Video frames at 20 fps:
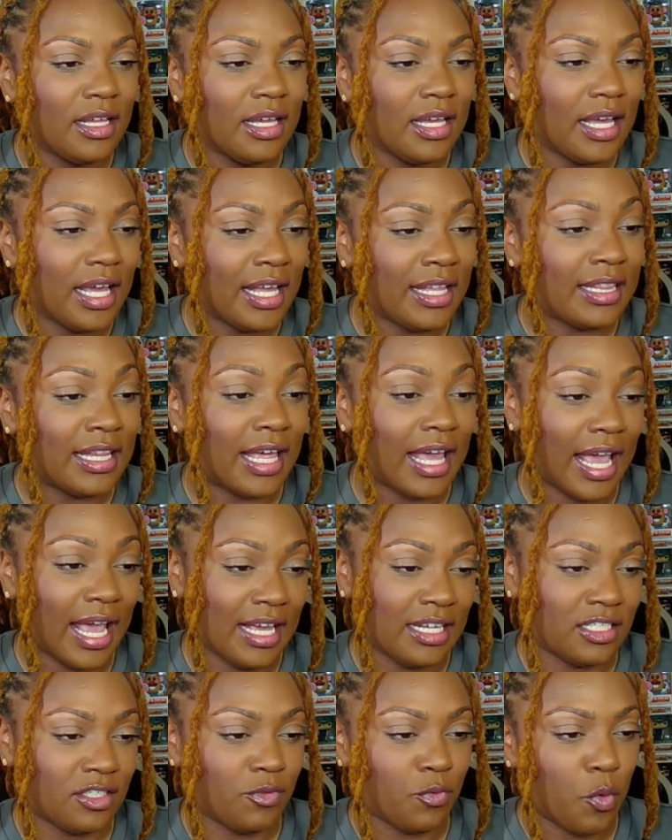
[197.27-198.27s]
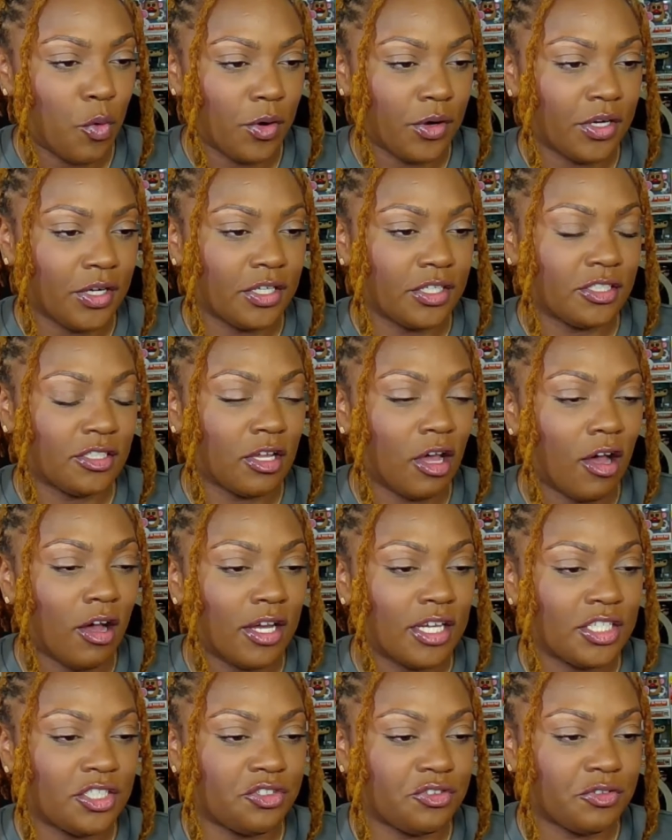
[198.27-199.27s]
in the Age of Warriors saw
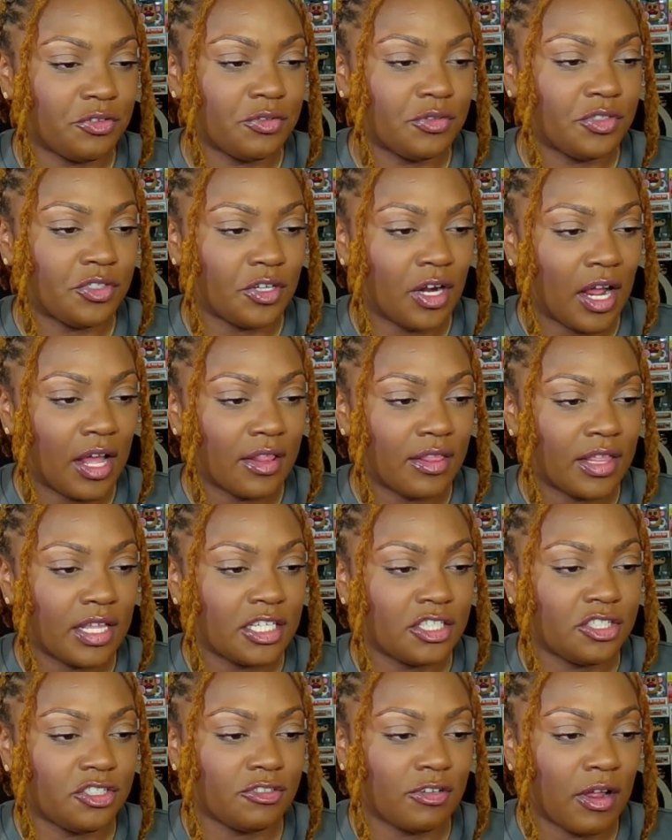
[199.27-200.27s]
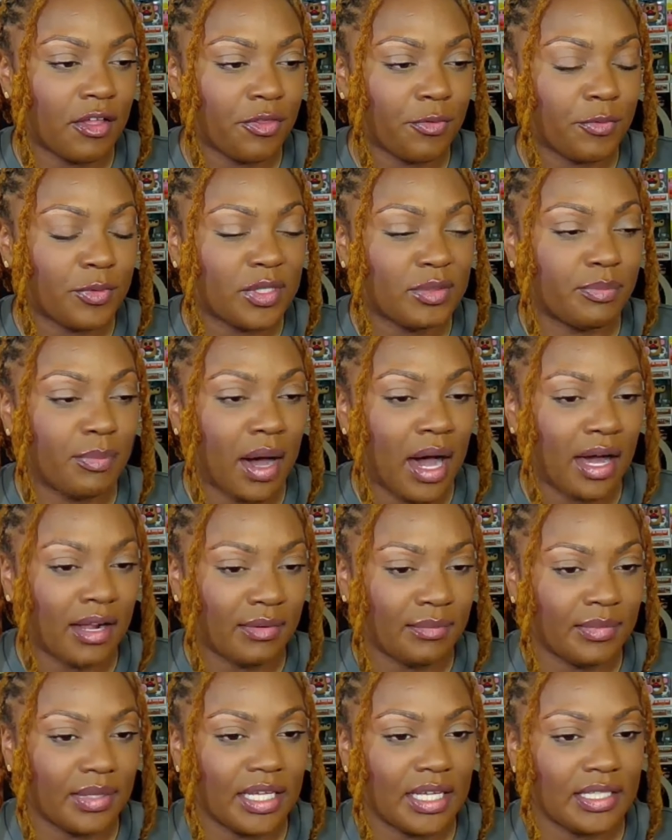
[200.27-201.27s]
his true strength. His strength was
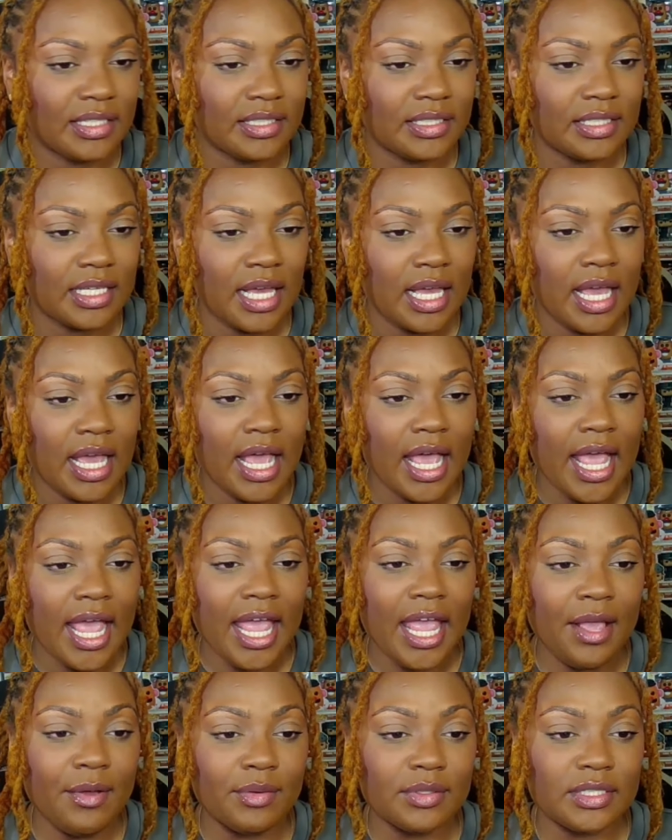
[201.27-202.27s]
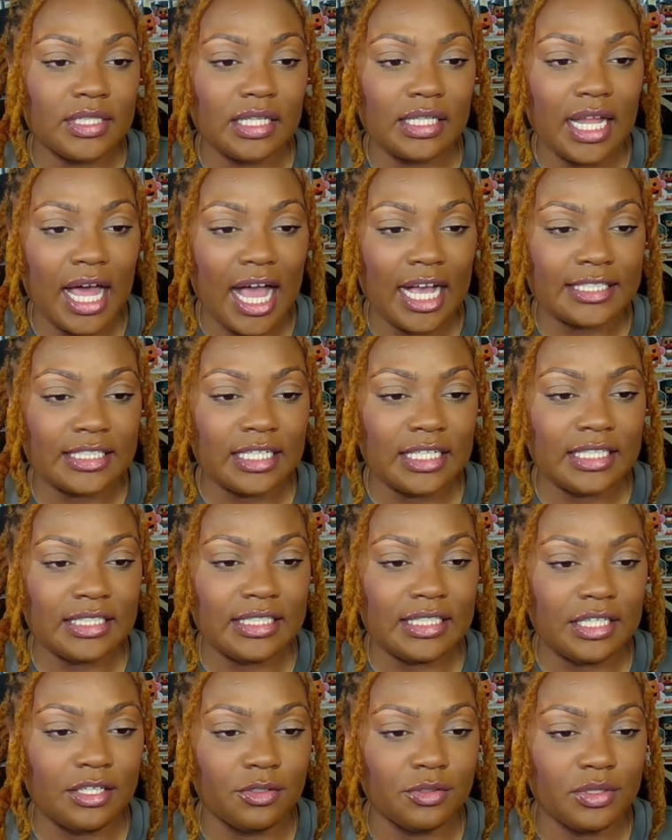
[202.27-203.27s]
bottomless. He was the last of the
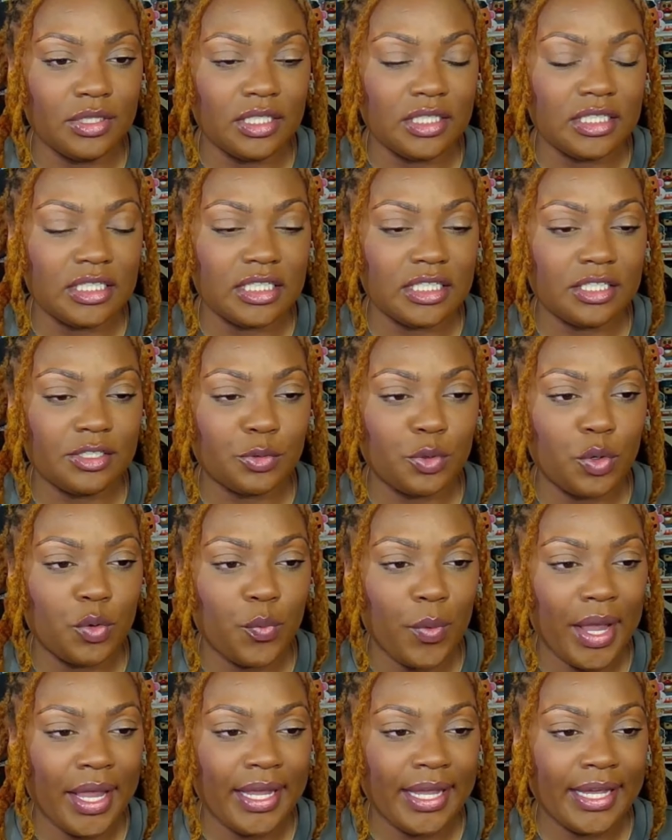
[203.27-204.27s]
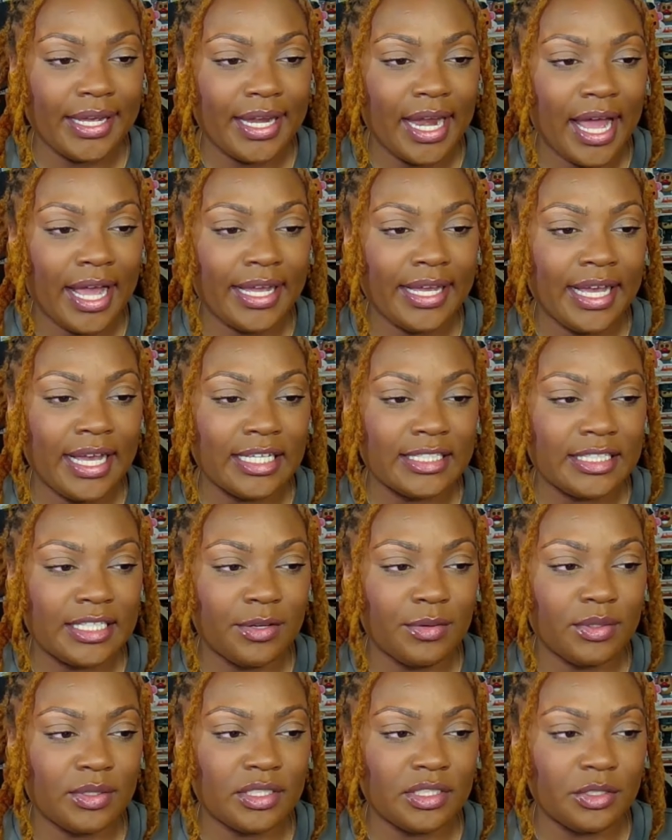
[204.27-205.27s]
single digits to awaken. I guess there
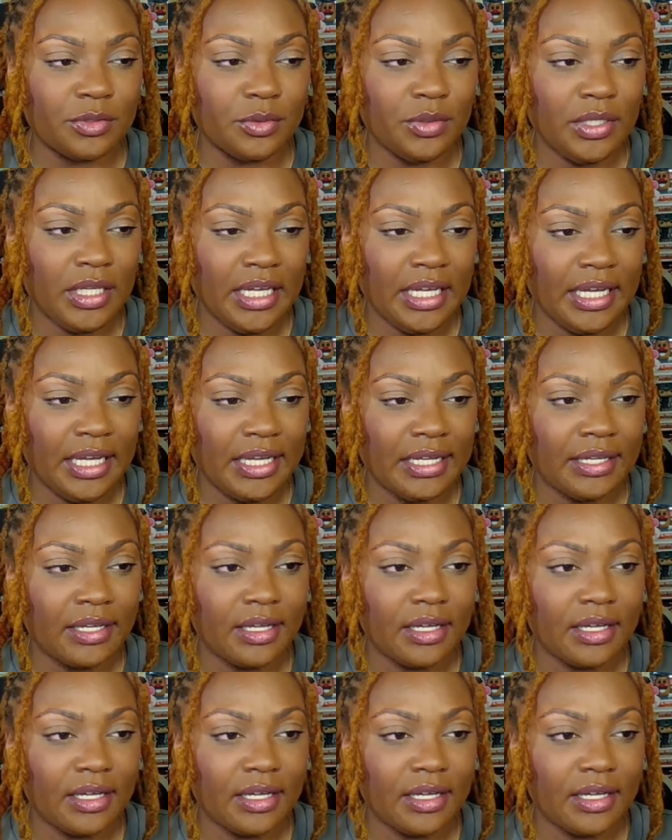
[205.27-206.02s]
was no need.